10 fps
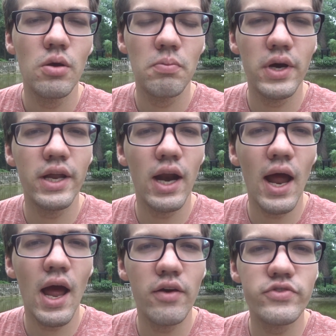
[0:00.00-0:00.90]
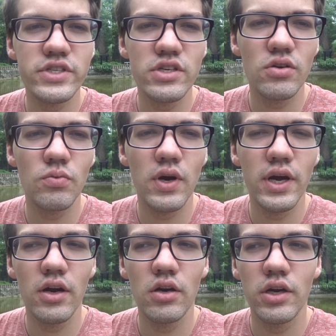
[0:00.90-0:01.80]
But I have seen it
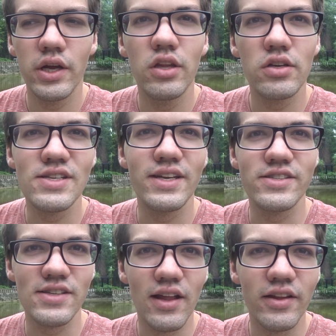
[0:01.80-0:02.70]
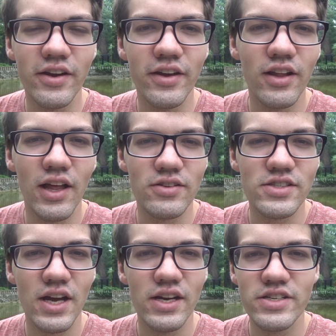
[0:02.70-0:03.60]
where it looks like Silent Hill
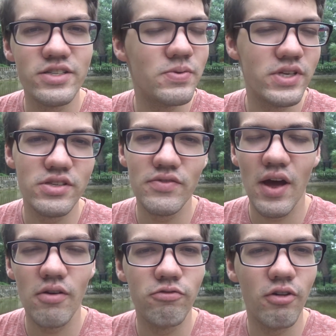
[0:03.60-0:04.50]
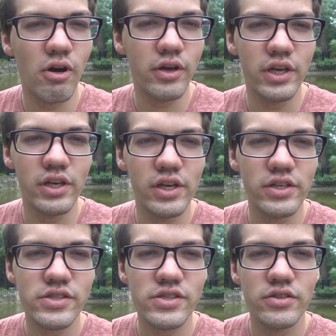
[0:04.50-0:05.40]
outside just because of how foggy it
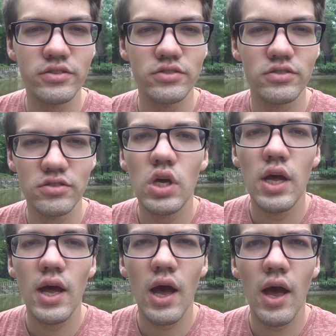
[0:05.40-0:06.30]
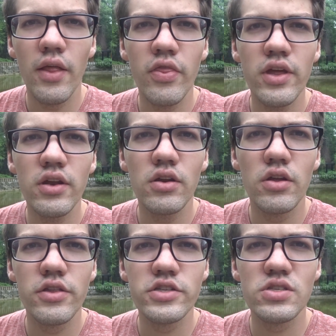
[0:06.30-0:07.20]
is. And then
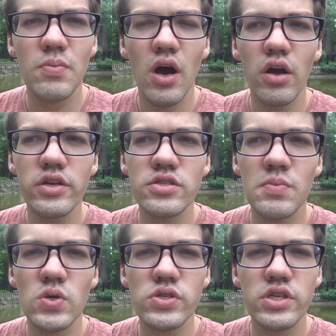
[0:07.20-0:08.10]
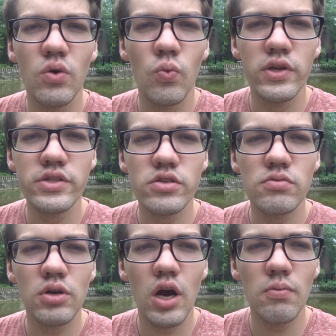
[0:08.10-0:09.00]
the smog is mostly a winter
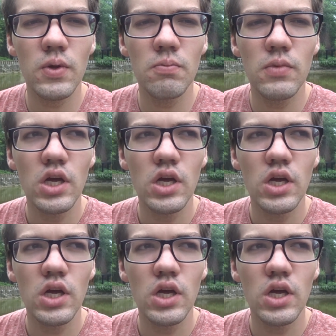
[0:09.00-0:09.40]
problem.